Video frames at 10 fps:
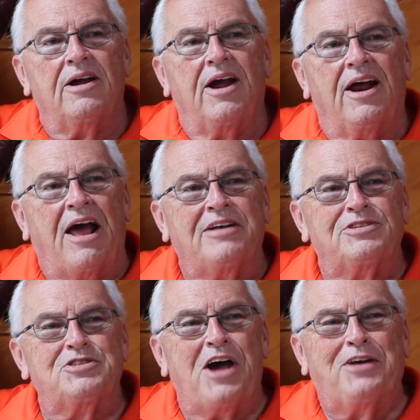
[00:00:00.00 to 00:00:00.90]
And I
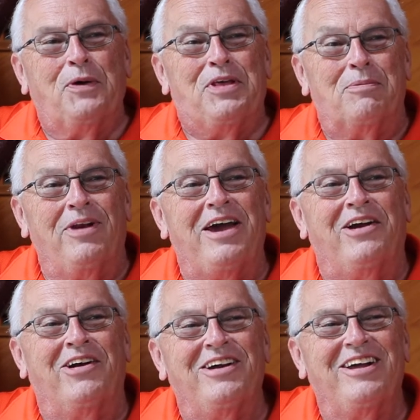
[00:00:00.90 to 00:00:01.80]
talked with him later,
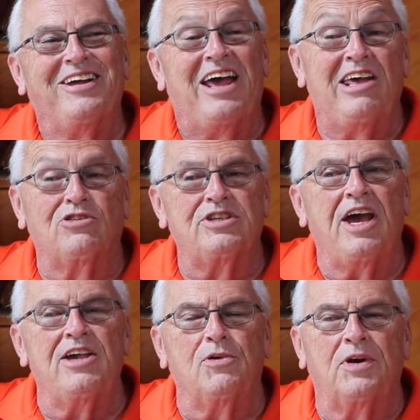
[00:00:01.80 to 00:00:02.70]
and he'll tell
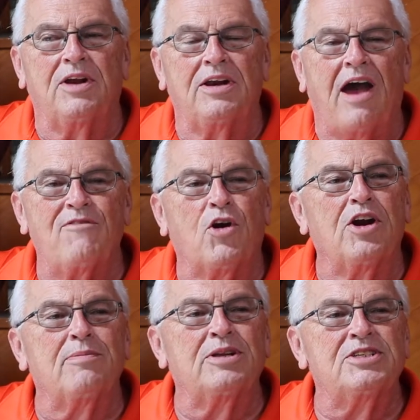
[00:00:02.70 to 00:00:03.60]
you, and I've heard
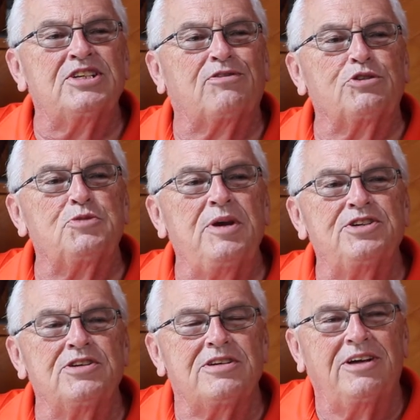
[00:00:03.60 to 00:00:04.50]
him in several
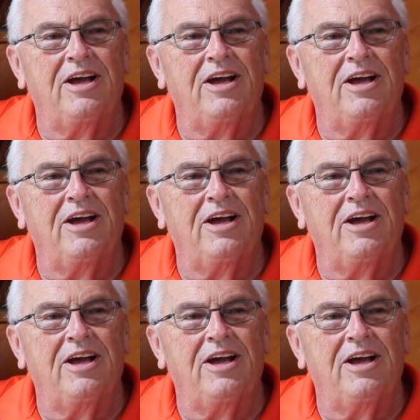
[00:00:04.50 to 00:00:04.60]
speeches,